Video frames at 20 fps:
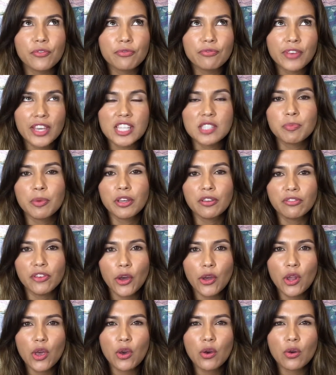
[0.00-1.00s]
Facebook
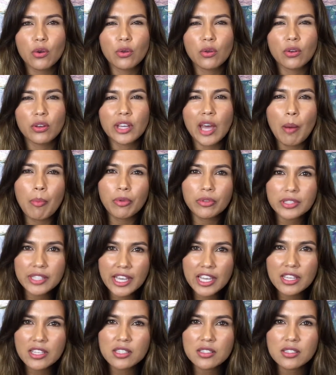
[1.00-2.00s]
photo a couple of
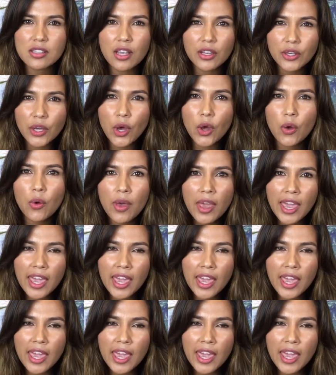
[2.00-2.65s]
days ago,